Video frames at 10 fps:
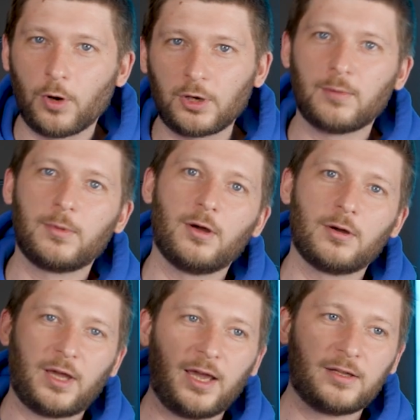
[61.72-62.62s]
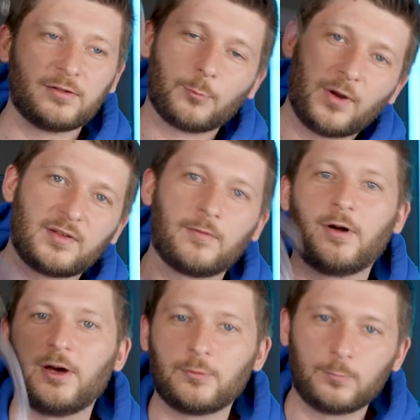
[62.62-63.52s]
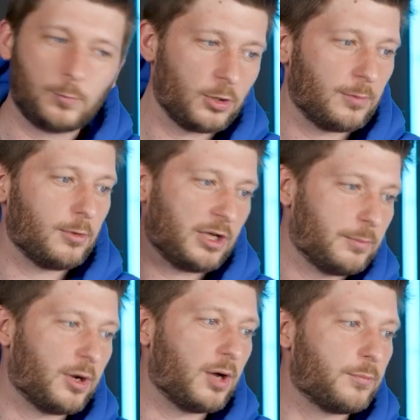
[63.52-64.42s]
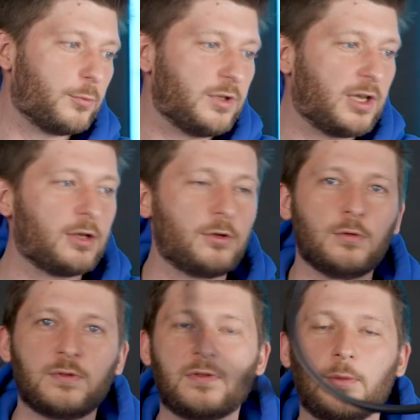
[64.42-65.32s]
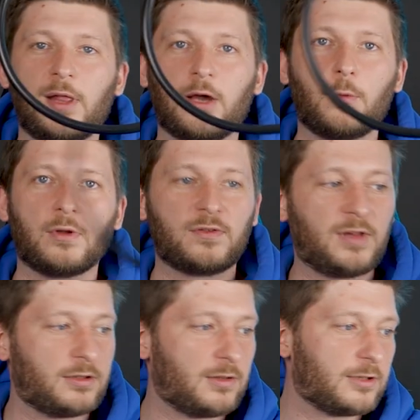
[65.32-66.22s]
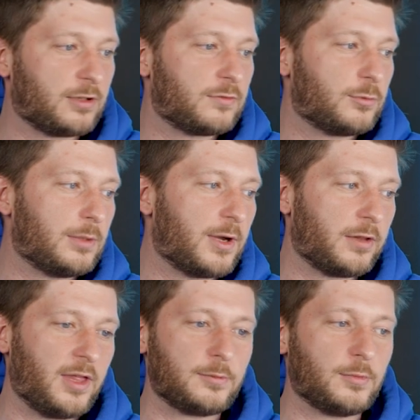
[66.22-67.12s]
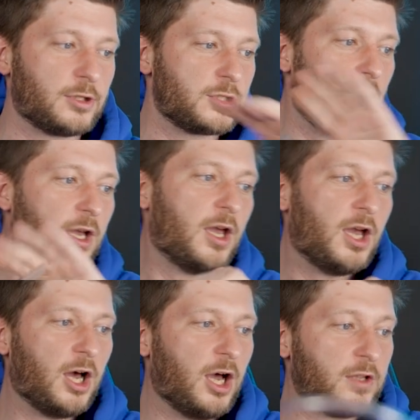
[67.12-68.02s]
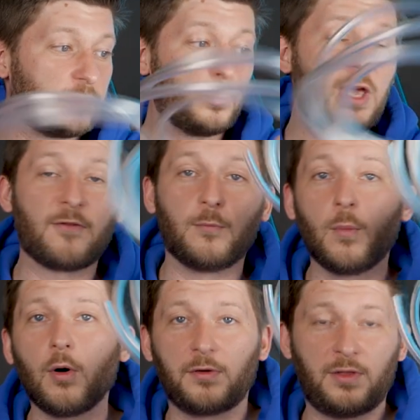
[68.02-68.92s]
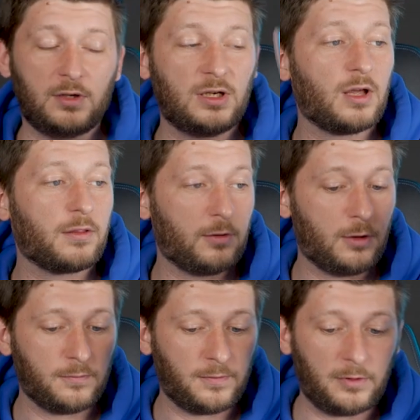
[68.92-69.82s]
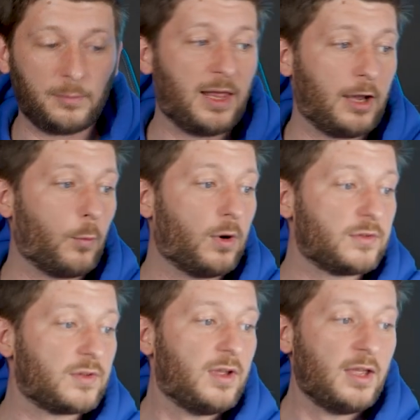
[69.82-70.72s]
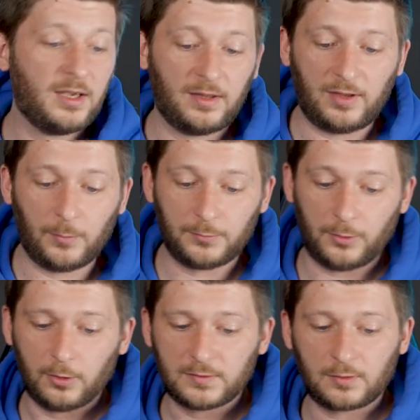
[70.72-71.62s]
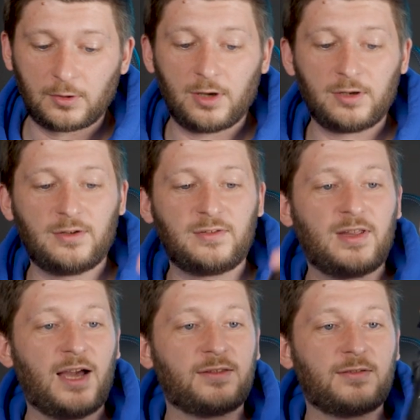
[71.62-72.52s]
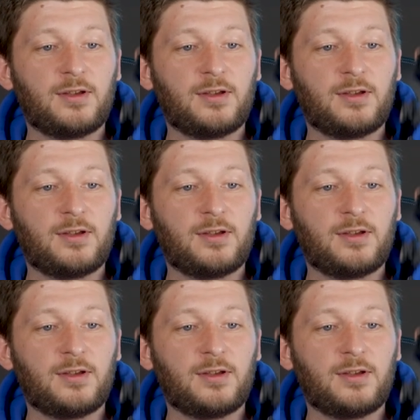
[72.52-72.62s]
water block and reservoir and water block and pump, we can use the black ones. That, that doesn't really matter that much. Uh, so we have more than enough of the black ones. Then what we also got is that